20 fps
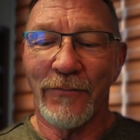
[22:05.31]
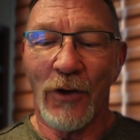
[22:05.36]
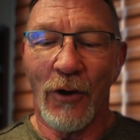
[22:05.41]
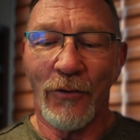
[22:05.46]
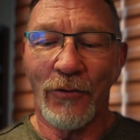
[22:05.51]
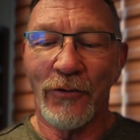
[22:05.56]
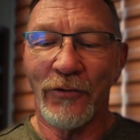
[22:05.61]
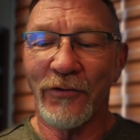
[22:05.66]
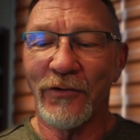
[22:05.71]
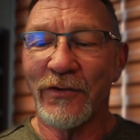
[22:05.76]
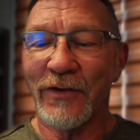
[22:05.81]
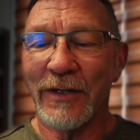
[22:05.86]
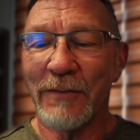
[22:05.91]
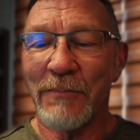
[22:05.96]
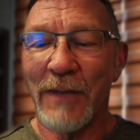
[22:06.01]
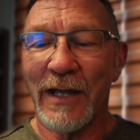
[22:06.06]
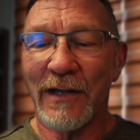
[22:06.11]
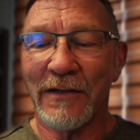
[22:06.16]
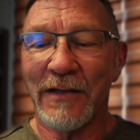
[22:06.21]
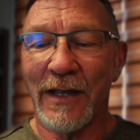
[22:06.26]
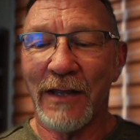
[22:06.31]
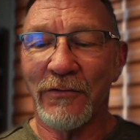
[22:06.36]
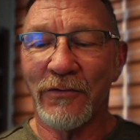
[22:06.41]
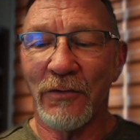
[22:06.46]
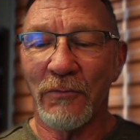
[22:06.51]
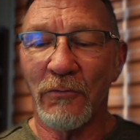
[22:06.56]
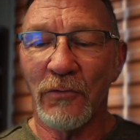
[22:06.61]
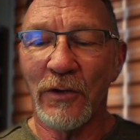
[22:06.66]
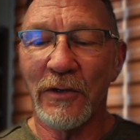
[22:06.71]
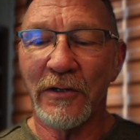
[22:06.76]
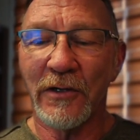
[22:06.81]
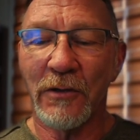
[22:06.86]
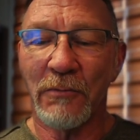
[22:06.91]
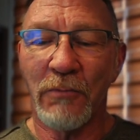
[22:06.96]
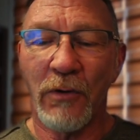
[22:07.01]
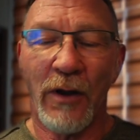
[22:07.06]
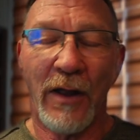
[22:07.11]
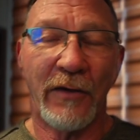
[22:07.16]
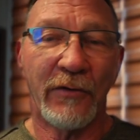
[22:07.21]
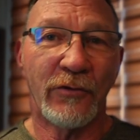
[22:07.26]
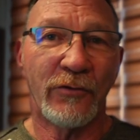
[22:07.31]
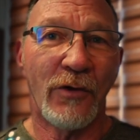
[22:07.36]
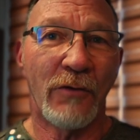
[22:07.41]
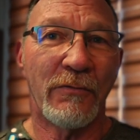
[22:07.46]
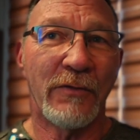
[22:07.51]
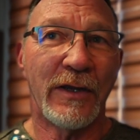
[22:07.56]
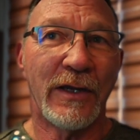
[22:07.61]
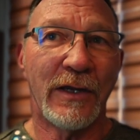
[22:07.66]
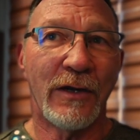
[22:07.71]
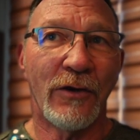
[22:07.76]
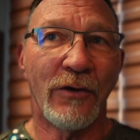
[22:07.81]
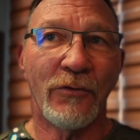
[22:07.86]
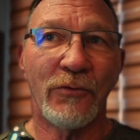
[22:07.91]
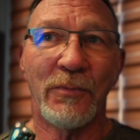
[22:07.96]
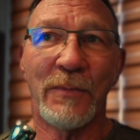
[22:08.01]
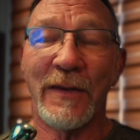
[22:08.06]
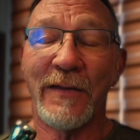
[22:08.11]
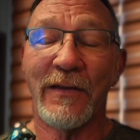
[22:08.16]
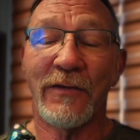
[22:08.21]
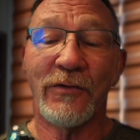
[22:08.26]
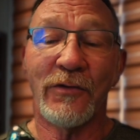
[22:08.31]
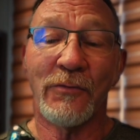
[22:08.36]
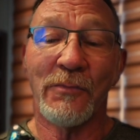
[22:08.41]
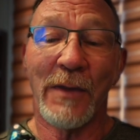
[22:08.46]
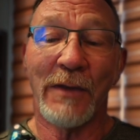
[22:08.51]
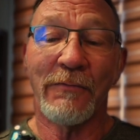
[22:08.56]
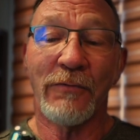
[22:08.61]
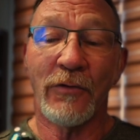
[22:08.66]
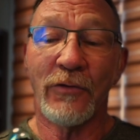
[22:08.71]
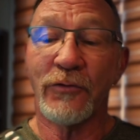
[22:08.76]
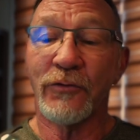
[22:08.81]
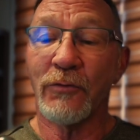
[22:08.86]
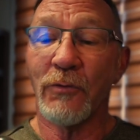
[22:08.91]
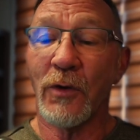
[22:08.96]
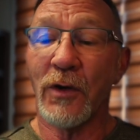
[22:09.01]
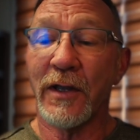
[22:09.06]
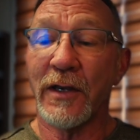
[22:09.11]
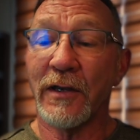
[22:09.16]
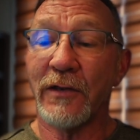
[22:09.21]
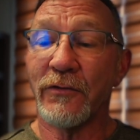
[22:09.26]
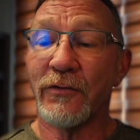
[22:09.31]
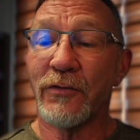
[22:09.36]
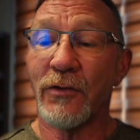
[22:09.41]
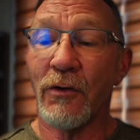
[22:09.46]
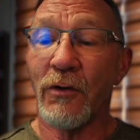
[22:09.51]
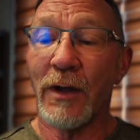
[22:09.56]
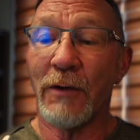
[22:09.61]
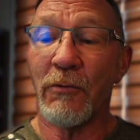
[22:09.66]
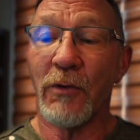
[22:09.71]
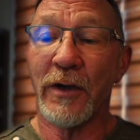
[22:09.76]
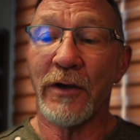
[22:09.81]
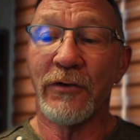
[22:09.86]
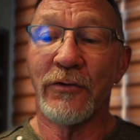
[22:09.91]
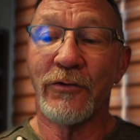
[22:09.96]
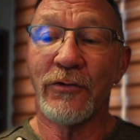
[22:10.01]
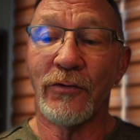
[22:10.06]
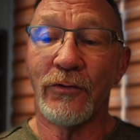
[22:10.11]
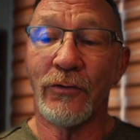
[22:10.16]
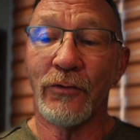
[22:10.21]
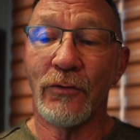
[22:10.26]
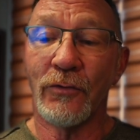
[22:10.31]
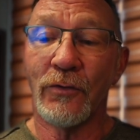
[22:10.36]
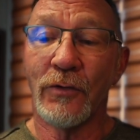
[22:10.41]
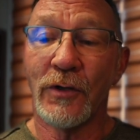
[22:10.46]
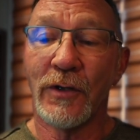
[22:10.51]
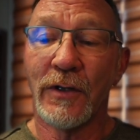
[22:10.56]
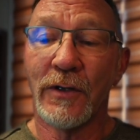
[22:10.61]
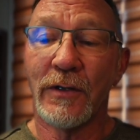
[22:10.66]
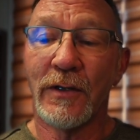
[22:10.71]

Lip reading: Harder and Steenbeck has some really good products over the years, but this is my first one. And so I wanted to,